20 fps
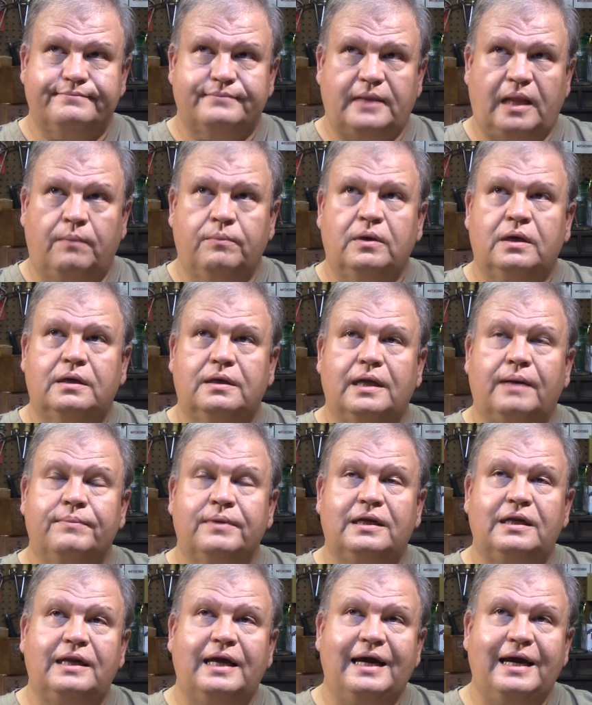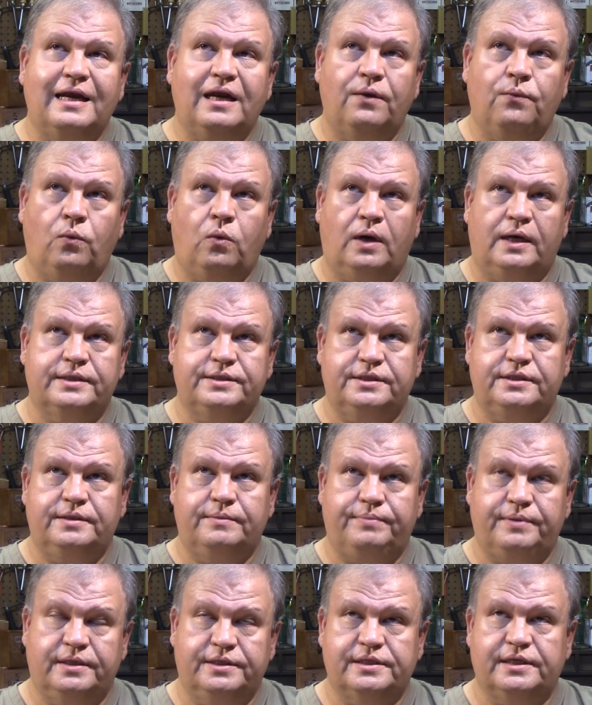I'm glad I watched
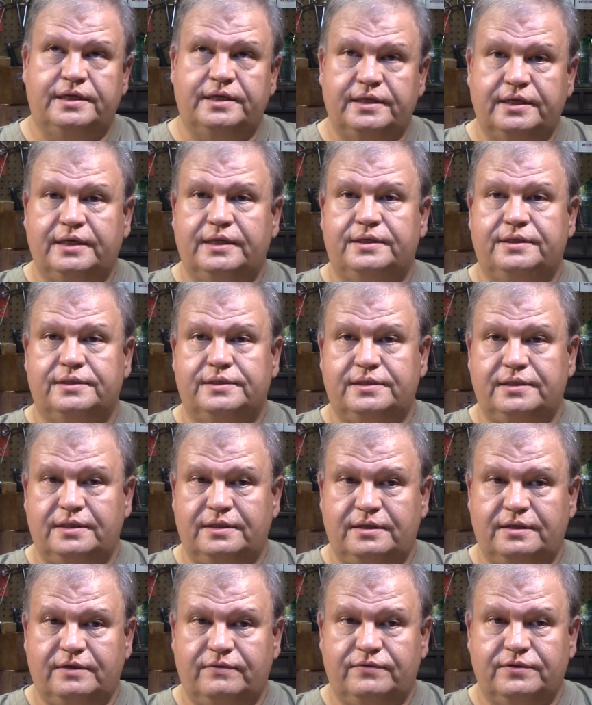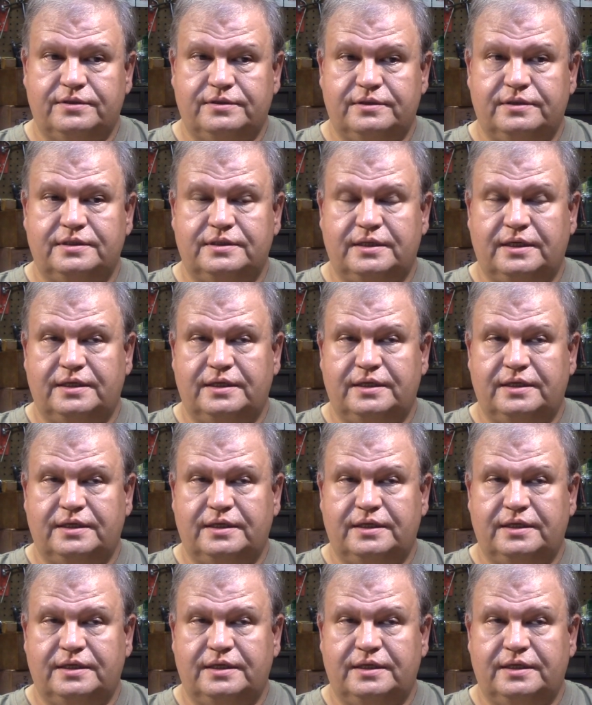it because I did get to see the Eversons.